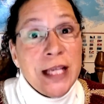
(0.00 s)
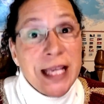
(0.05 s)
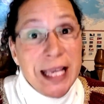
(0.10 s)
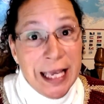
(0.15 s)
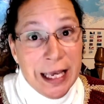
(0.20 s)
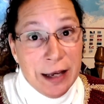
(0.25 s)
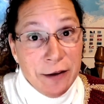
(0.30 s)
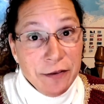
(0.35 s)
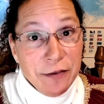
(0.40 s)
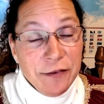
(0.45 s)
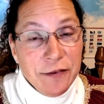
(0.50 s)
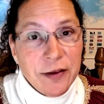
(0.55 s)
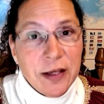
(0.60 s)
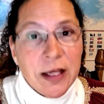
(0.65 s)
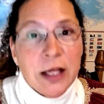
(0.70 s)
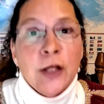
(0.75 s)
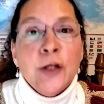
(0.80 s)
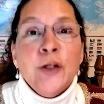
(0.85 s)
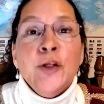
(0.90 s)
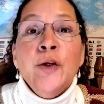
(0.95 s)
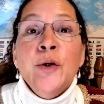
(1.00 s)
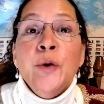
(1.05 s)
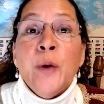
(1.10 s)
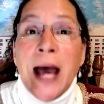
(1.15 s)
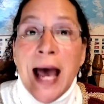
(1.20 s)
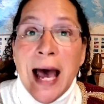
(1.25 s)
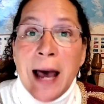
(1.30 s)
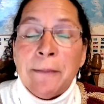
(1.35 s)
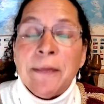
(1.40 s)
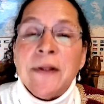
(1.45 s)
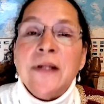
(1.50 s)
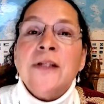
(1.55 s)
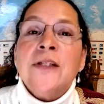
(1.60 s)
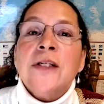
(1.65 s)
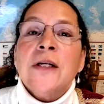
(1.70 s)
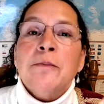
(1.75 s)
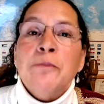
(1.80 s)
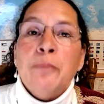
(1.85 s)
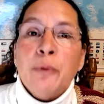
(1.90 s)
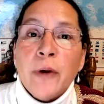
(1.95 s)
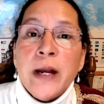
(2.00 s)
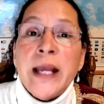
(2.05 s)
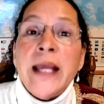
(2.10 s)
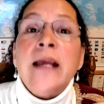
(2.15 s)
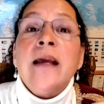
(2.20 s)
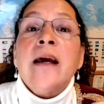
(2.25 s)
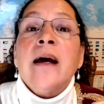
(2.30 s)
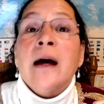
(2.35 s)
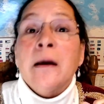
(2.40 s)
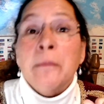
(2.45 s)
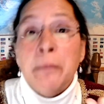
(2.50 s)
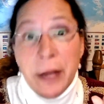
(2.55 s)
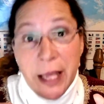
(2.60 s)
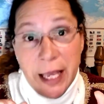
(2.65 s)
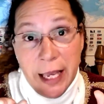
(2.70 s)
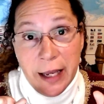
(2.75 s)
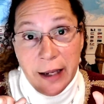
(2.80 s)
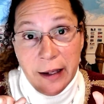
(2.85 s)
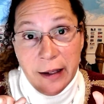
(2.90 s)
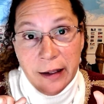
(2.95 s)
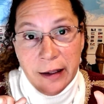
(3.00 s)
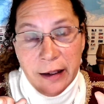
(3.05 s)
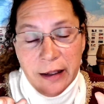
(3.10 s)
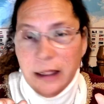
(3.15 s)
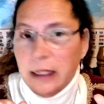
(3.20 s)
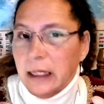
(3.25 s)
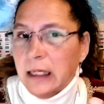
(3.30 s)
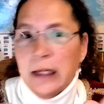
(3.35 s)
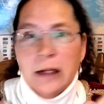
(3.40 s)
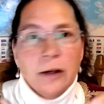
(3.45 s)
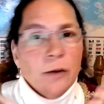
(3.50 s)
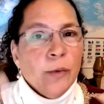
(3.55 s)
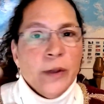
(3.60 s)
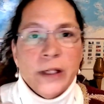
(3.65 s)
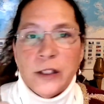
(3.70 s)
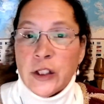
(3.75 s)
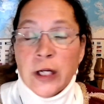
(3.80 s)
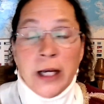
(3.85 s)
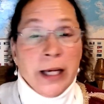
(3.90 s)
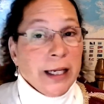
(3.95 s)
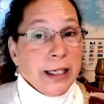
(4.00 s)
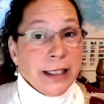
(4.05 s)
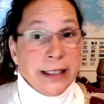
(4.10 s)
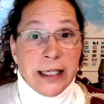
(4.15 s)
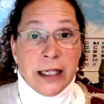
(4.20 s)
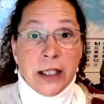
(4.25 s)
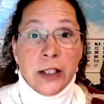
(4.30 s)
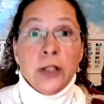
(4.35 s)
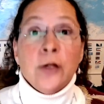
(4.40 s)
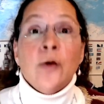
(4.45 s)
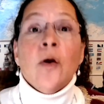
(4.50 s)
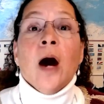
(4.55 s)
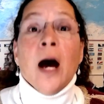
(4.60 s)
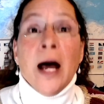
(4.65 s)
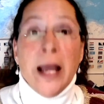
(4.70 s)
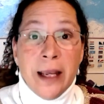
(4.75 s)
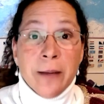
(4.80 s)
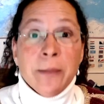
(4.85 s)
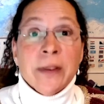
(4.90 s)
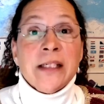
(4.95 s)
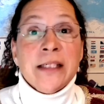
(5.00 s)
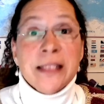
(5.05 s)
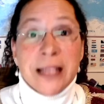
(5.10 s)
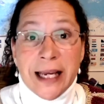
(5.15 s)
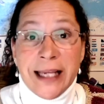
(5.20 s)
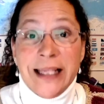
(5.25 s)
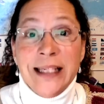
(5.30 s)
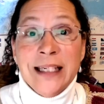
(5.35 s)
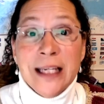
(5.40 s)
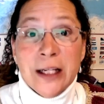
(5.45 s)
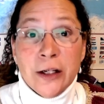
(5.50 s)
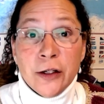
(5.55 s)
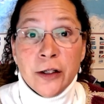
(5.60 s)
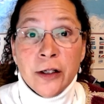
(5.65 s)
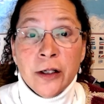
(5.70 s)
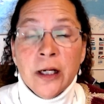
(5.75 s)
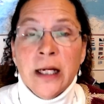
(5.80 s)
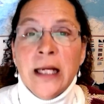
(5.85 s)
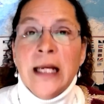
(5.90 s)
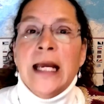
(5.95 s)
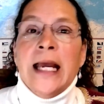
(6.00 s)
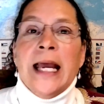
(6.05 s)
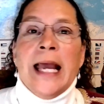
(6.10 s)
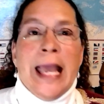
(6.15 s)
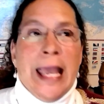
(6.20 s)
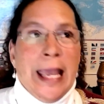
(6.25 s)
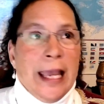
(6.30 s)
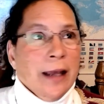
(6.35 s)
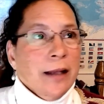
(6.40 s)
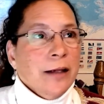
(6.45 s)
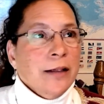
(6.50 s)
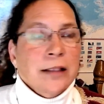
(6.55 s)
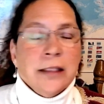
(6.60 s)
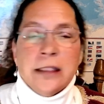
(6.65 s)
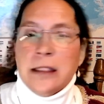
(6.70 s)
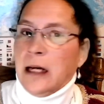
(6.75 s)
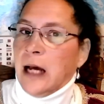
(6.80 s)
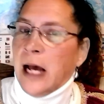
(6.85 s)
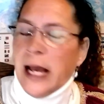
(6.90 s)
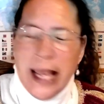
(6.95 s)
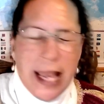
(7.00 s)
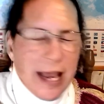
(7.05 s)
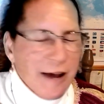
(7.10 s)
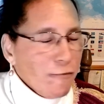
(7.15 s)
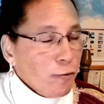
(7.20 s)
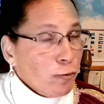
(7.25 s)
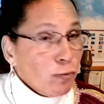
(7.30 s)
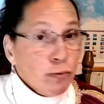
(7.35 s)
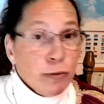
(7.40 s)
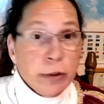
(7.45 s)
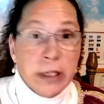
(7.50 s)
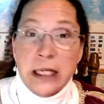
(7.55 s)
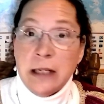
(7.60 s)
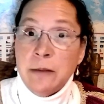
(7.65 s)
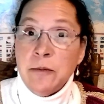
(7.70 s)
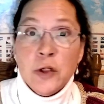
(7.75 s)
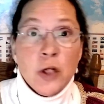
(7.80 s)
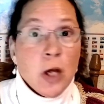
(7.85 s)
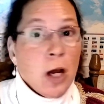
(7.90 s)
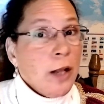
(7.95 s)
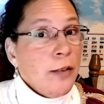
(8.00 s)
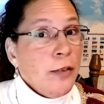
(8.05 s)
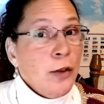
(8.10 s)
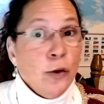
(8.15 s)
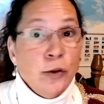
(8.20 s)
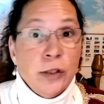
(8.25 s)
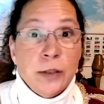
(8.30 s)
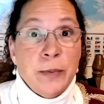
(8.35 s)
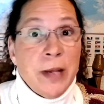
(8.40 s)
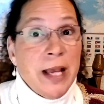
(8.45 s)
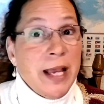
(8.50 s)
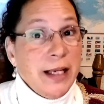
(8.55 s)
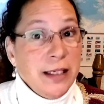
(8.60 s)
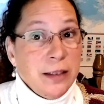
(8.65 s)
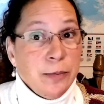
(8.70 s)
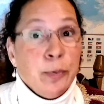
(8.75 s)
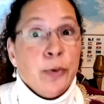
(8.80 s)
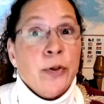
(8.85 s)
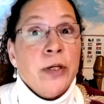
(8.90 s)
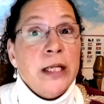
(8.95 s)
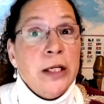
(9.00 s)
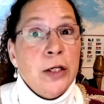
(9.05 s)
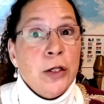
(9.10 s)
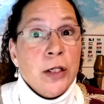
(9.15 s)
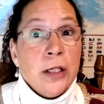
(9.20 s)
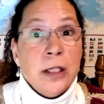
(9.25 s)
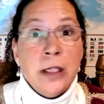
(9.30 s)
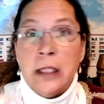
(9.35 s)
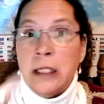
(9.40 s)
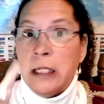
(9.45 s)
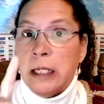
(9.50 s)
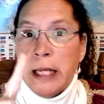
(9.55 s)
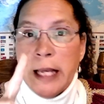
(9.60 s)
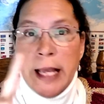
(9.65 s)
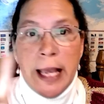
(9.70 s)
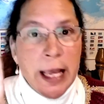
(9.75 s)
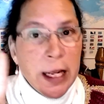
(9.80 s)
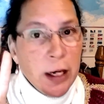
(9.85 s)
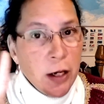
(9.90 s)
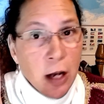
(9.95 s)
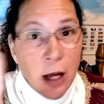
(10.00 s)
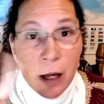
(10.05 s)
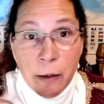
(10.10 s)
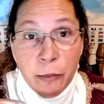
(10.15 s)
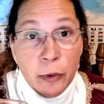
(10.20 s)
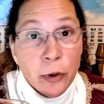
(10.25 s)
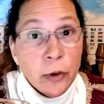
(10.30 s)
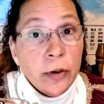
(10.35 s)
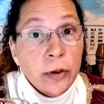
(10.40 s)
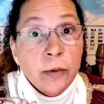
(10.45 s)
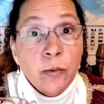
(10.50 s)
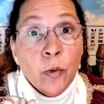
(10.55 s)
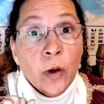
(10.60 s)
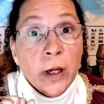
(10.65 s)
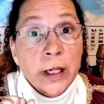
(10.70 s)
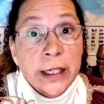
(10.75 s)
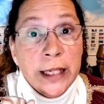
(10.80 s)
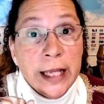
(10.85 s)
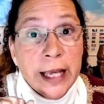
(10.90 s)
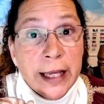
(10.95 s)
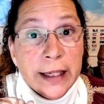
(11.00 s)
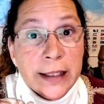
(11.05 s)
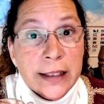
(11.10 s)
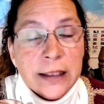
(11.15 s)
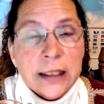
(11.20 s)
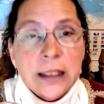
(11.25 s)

if, you happen to break a peg, which I got to tell you, I am a tight knitter and I have reamed on those pegs pretty good and not broken one yet.